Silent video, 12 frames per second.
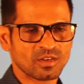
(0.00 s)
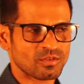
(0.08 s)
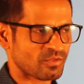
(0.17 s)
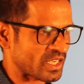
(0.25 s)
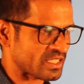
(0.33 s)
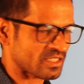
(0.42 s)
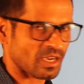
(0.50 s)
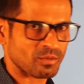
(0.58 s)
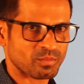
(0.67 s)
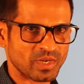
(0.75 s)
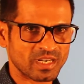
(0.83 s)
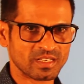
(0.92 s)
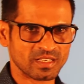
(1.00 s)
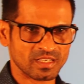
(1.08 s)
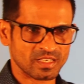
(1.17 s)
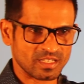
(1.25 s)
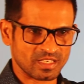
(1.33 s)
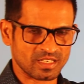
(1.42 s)
For example,
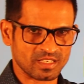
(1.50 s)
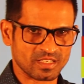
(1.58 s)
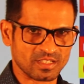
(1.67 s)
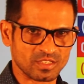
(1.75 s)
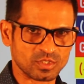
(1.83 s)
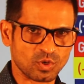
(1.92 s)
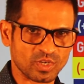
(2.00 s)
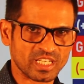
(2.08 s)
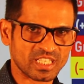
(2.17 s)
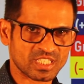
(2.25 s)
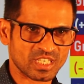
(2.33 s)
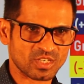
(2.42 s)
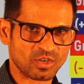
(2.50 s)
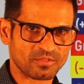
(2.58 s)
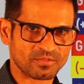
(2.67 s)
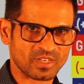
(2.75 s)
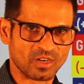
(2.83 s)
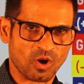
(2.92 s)
donation
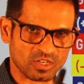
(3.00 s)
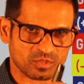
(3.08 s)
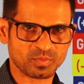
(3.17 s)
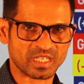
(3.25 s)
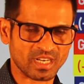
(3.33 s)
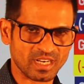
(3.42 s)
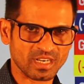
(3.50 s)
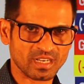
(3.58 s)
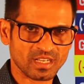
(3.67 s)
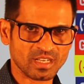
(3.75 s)
of a hospital